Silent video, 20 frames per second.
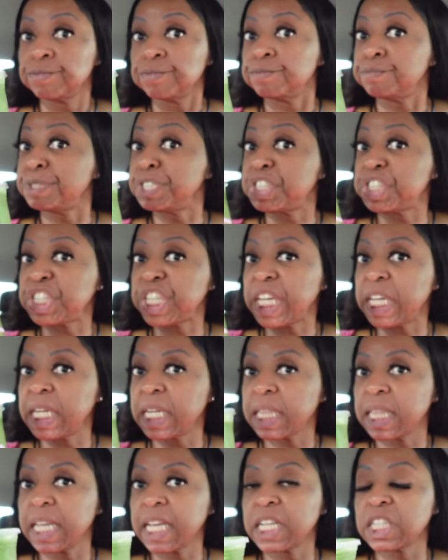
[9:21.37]
machine,
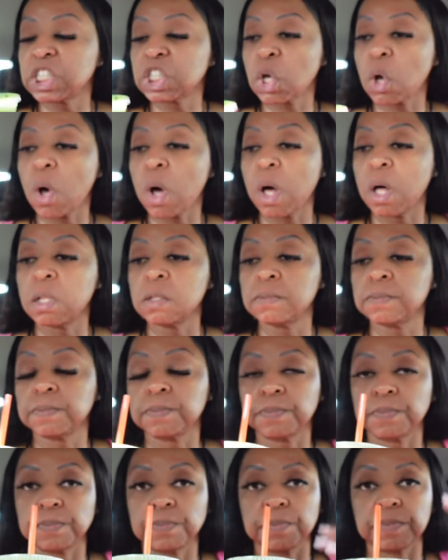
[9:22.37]
I think it's called.
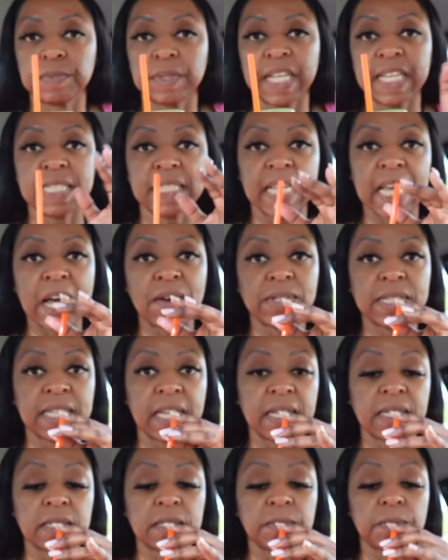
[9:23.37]
Let's see how it
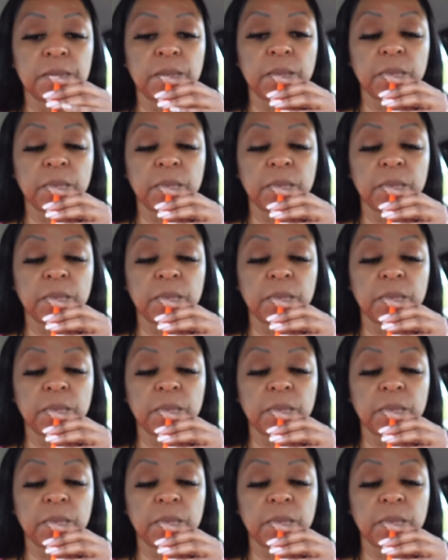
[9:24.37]
tastes.